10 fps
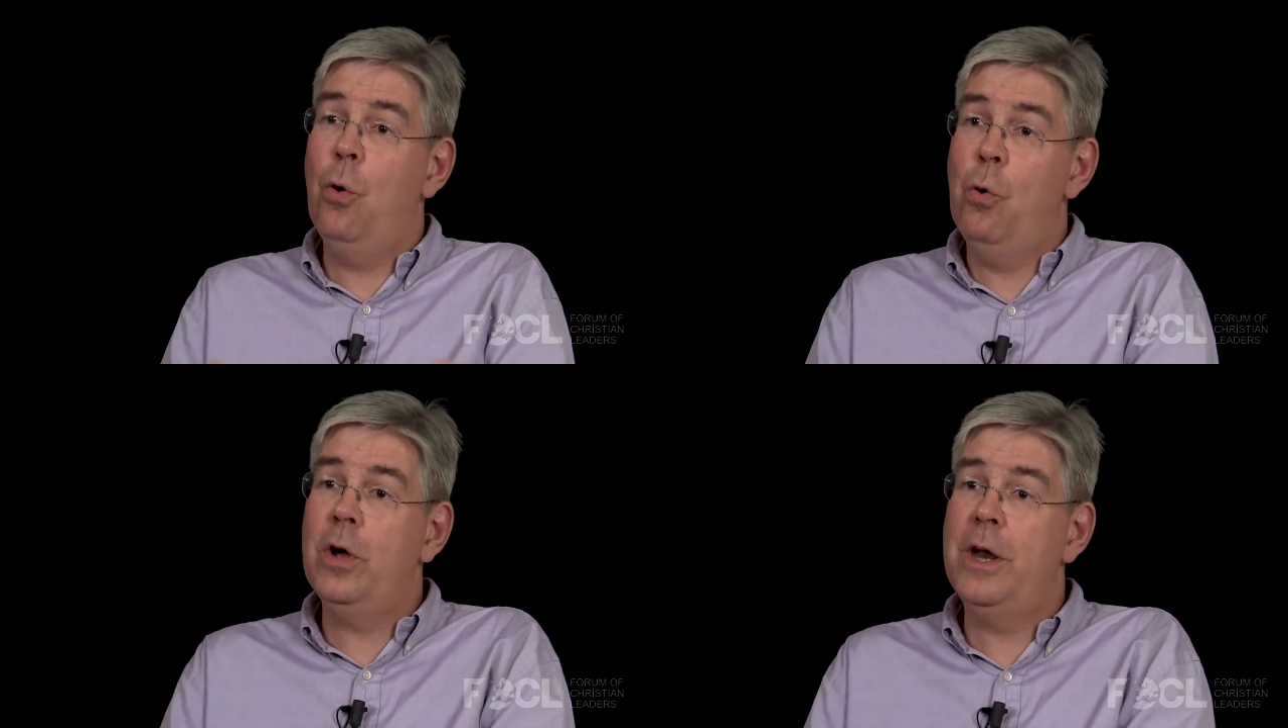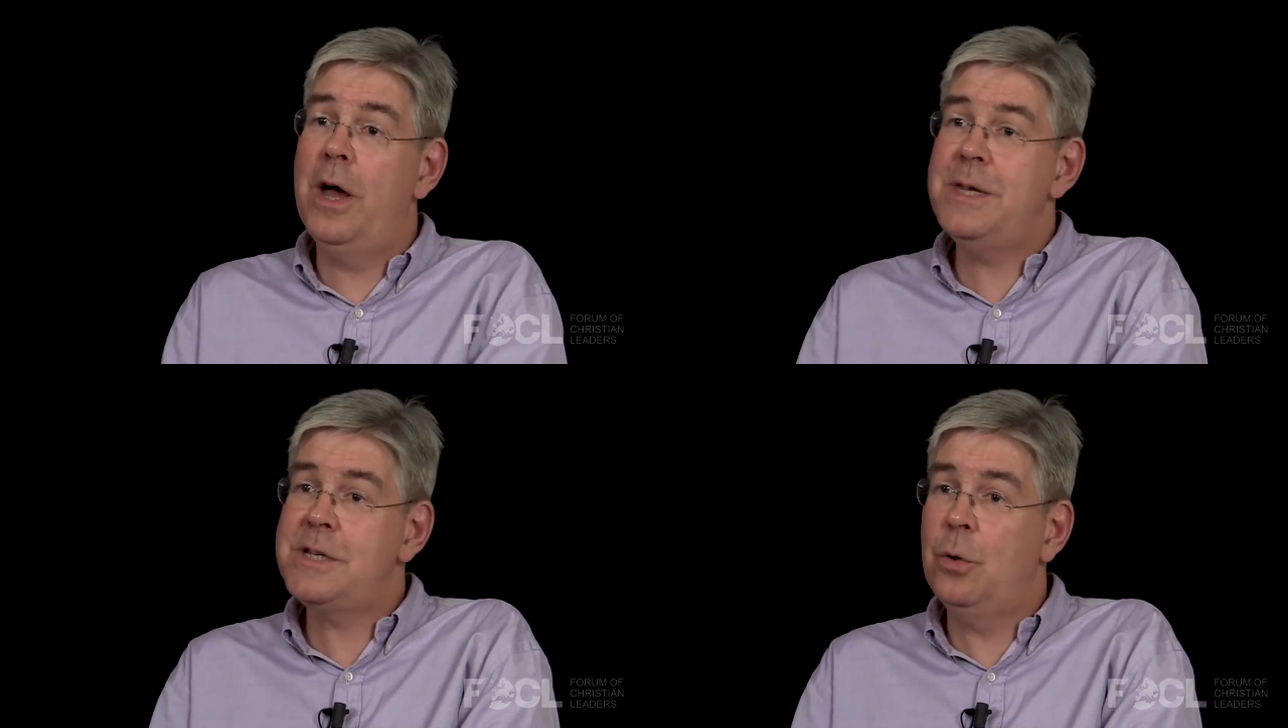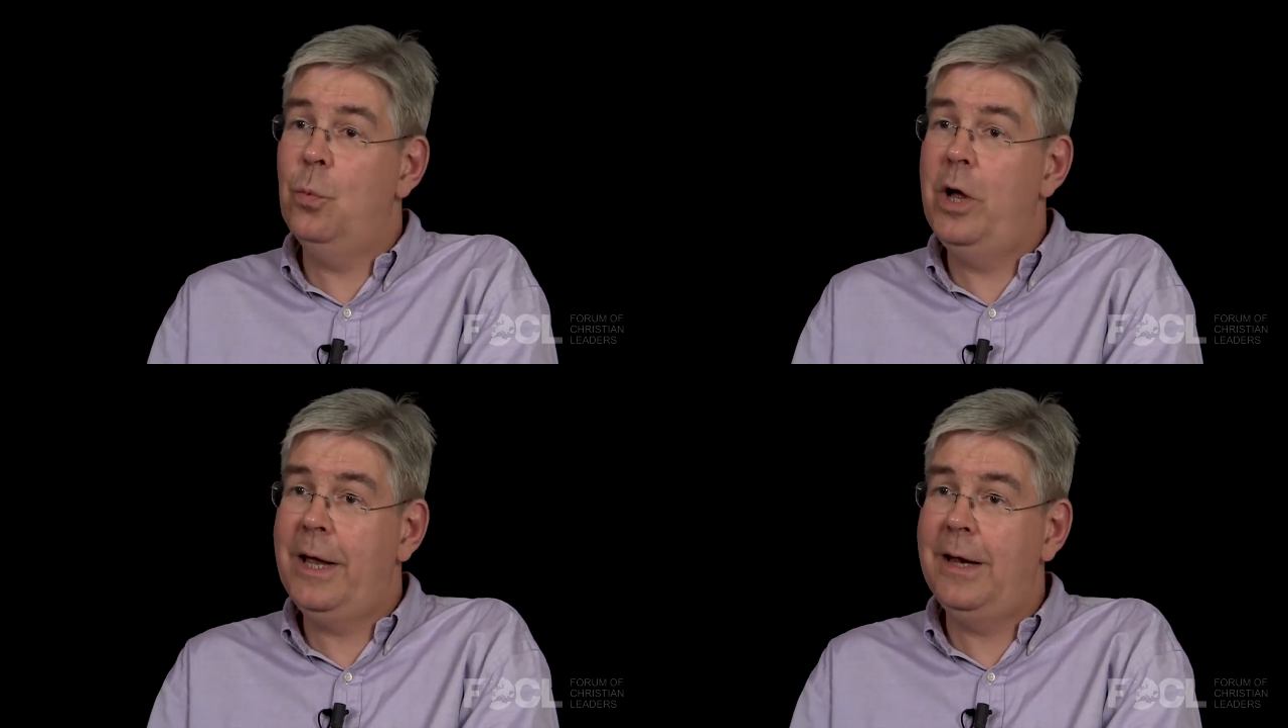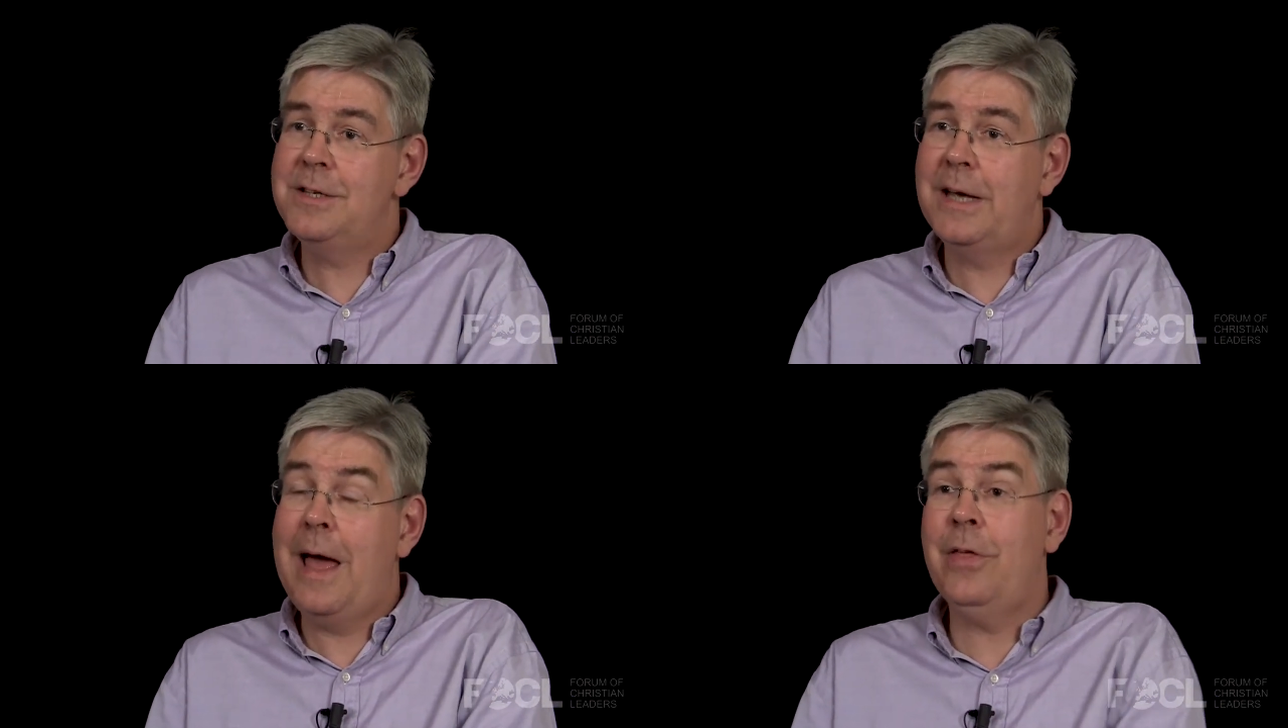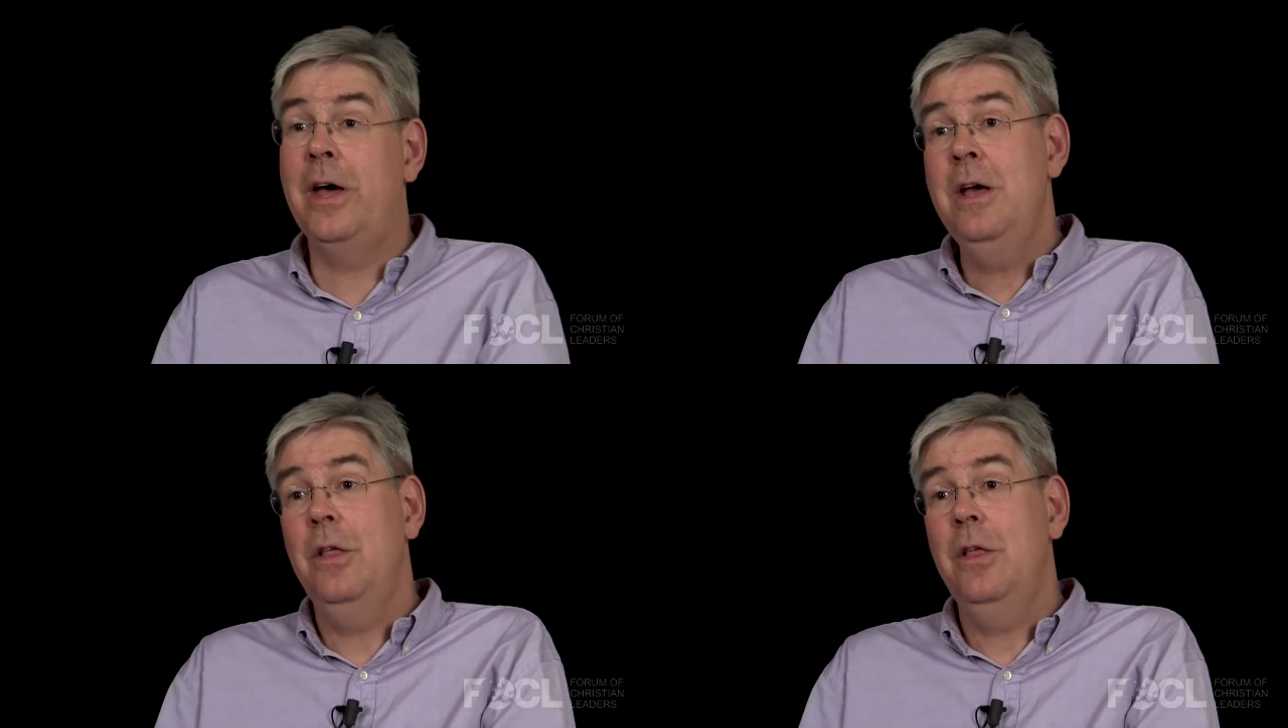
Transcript: organised and working together.